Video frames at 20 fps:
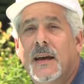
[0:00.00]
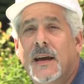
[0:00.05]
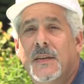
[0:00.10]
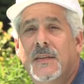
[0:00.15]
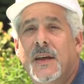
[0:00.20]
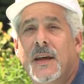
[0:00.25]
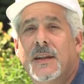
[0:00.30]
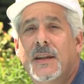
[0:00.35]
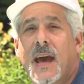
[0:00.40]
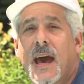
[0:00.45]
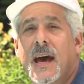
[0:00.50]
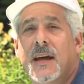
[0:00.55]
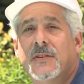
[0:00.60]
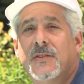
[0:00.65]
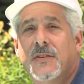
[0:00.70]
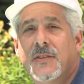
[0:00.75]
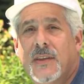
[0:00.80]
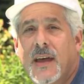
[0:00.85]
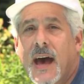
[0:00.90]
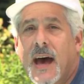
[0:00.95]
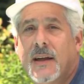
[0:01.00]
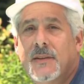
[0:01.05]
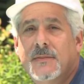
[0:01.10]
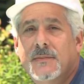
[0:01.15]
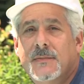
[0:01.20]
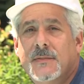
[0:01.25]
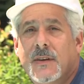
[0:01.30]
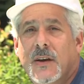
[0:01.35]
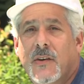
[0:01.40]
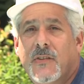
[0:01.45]
and then add to that
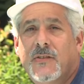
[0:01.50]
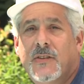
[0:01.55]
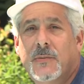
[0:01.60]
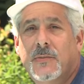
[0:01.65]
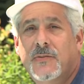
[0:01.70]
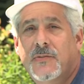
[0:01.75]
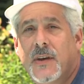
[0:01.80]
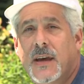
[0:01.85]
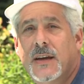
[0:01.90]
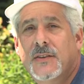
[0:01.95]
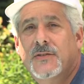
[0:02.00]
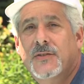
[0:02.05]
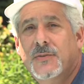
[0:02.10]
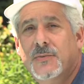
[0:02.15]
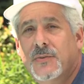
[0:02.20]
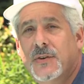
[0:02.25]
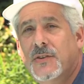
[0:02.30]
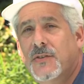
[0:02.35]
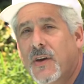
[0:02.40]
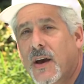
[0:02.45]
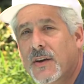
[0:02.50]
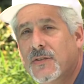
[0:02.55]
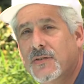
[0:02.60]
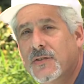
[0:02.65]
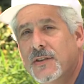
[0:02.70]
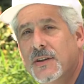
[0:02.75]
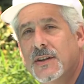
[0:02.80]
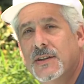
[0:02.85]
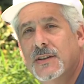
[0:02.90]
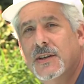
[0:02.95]
a substantial
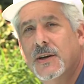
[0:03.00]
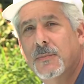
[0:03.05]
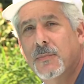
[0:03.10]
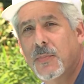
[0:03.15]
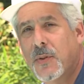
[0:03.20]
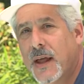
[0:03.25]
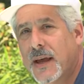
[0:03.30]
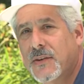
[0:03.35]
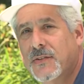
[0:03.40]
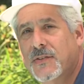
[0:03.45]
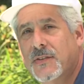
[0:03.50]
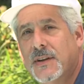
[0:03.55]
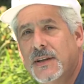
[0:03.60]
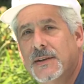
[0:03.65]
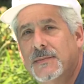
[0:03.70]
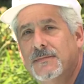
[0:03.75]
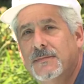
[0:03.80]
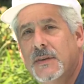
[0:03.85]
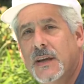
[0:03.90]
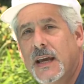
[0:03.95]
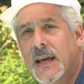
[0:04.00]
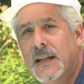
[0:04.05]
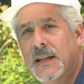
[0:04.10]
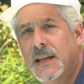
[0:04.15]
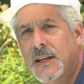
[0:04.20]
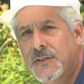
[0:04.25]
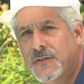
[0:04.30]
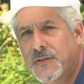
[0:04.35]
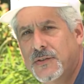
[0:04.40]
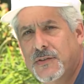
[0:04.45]
reduction in complexity and
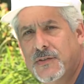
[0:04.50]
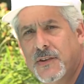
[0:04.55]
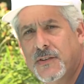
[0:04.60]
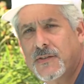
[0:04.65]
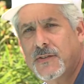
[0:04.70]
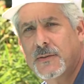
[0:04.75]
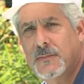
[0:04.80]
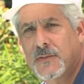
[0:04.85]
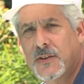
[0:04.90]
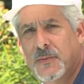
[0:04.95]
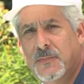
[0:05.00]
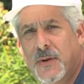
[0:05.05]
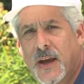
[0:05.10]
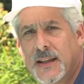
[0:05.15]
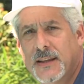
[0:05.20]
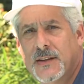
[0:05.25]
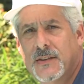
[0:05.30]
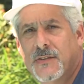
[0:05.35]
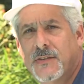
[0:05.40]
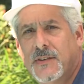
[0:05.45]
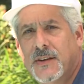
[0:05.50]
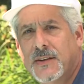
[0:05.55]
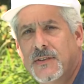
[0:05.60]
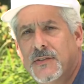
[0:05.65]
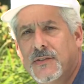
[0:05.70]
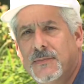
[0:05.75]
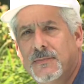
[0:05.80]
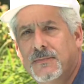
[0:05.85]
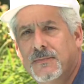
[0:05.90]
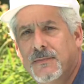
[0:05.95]
inter-system
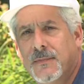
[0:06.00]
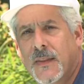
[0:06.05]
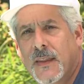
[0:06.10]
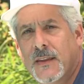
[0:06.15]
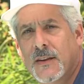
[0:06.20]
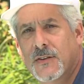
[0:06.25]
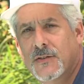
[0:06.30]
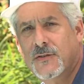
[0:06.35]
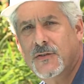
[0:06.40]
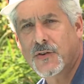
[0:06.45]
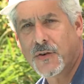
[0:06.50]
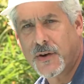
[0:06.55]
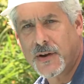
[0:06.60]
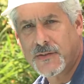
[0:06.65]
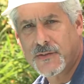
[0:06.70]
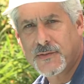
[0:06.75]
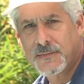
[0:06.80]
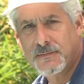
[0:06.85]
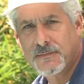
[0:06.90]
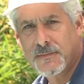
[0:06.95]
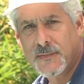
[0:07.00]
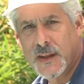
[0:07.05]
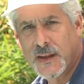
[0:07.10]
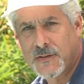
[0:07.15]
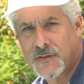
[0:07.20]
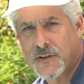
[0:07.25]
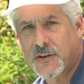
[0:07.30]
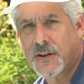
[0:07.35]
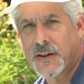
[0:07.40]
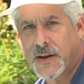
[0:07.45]
dependencies, the choice
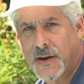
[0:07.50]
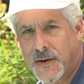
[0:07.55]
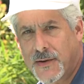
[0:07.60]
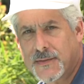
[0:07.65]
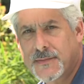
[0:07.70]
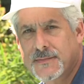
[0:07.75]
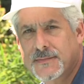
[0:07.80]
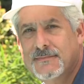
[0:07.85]
is clear.